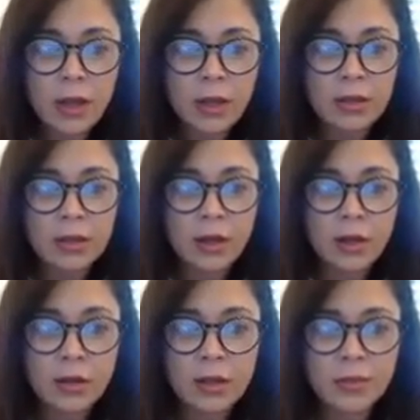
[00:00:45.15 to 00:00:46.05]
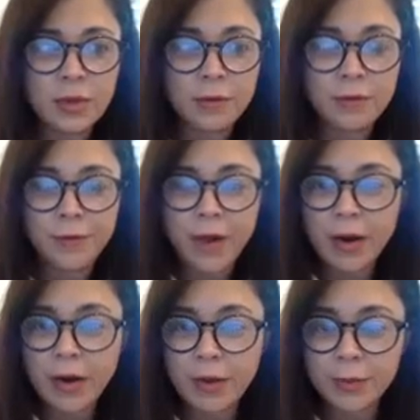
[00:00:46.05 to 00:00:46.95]
His concepts are
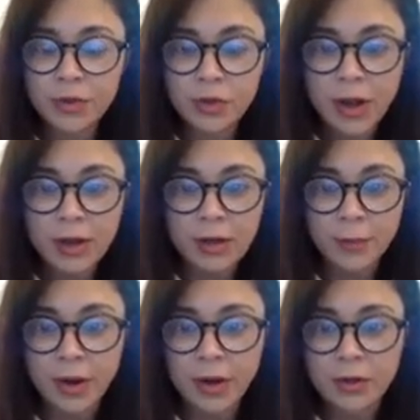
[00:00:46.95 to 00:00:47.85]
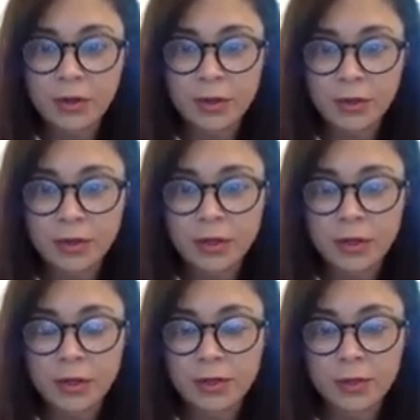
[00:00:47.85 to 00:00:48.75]
very abstract compared to
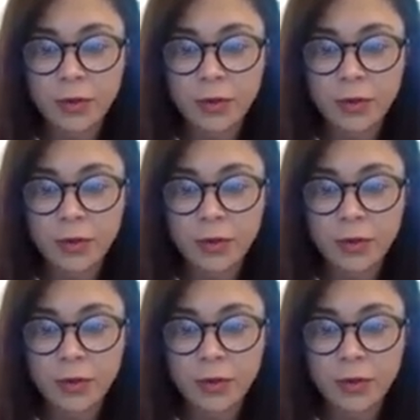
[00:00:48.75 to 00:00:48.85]
utilitarianism.